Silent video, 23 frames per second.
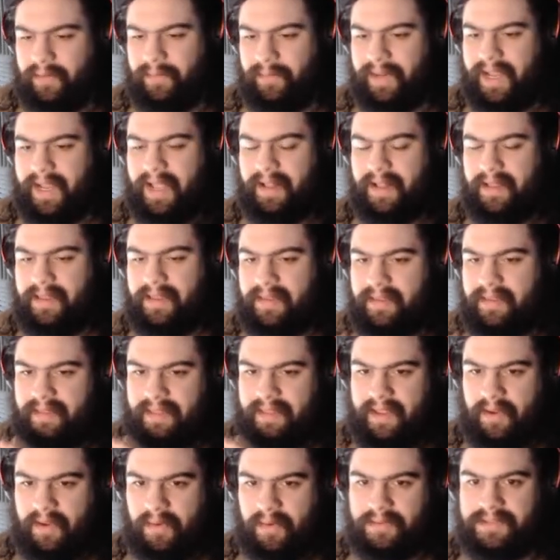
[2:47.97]
We get
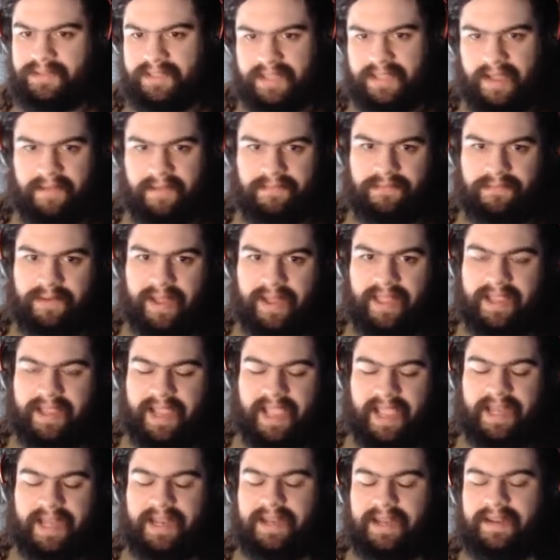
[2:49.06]
the old stuff
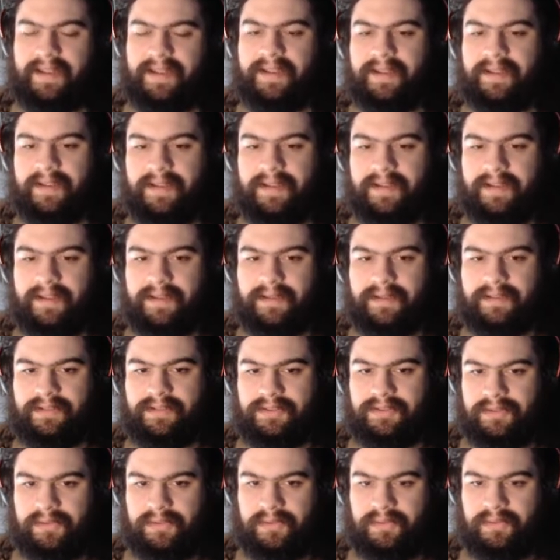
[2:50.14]
relegated
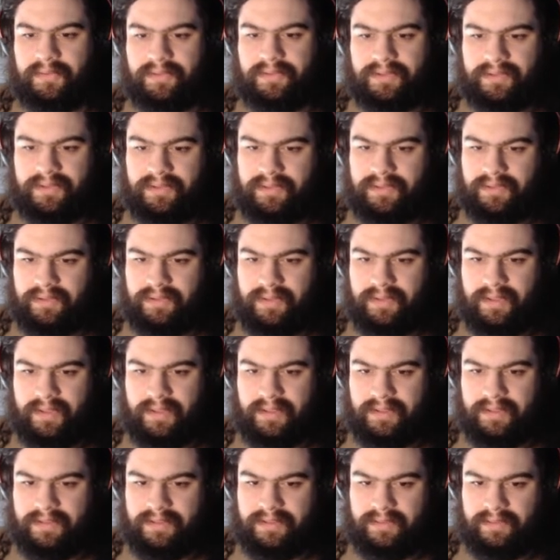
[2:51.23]
to to
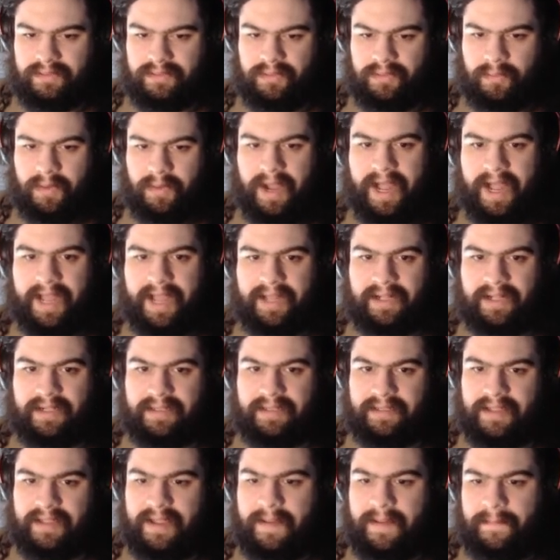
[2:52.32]
uh, to to
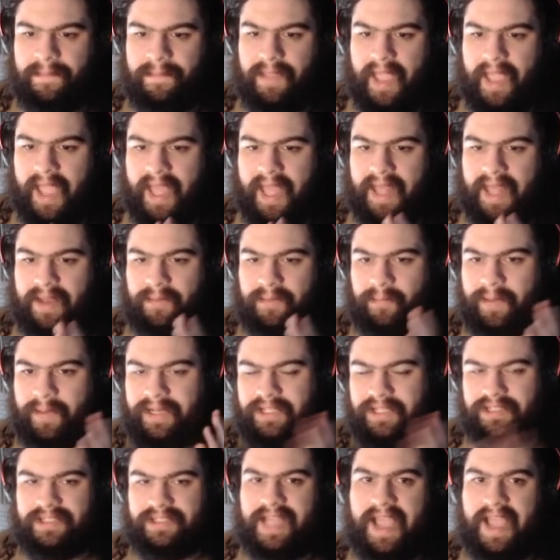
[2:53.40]
Wild, and we
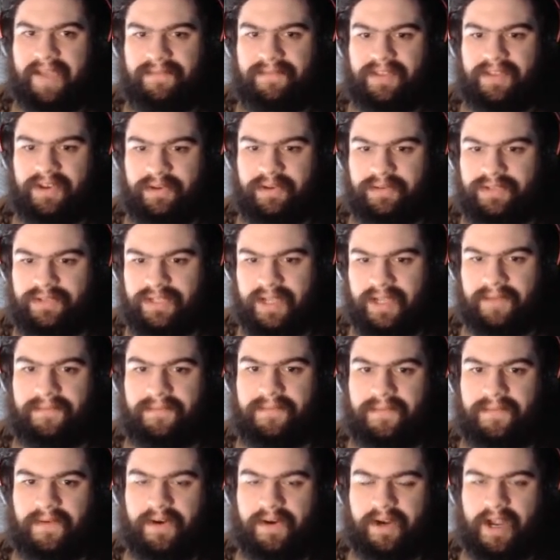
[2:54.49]
just have the new stuff
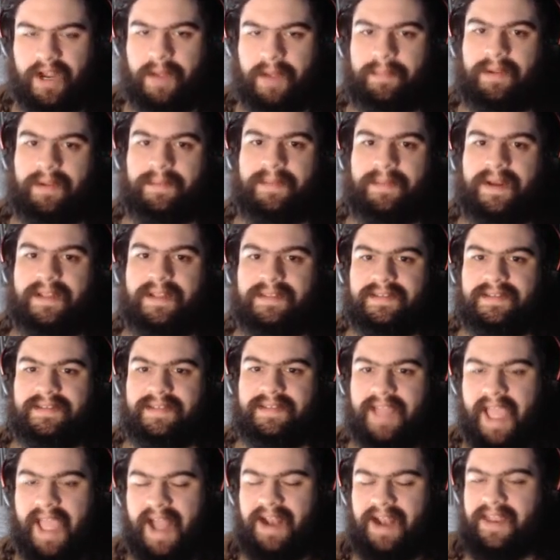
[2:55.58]
for a couple of months,
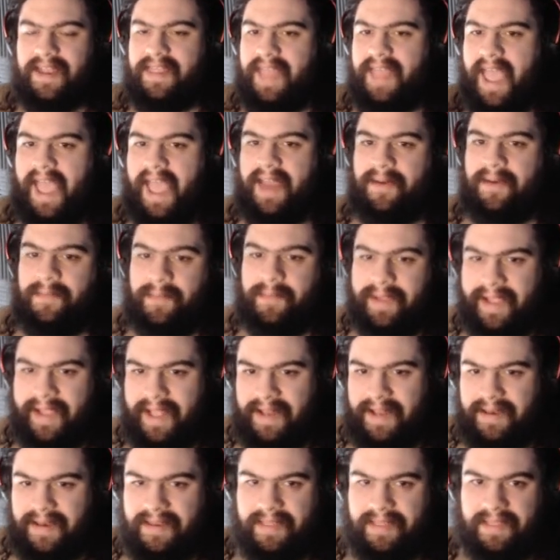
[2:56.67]
and then we
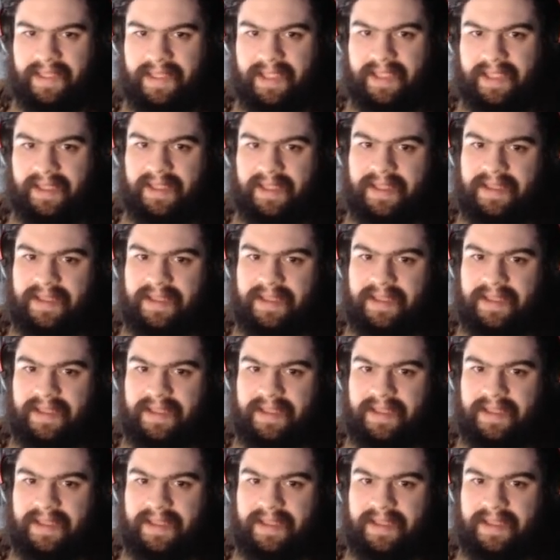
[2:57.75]
get the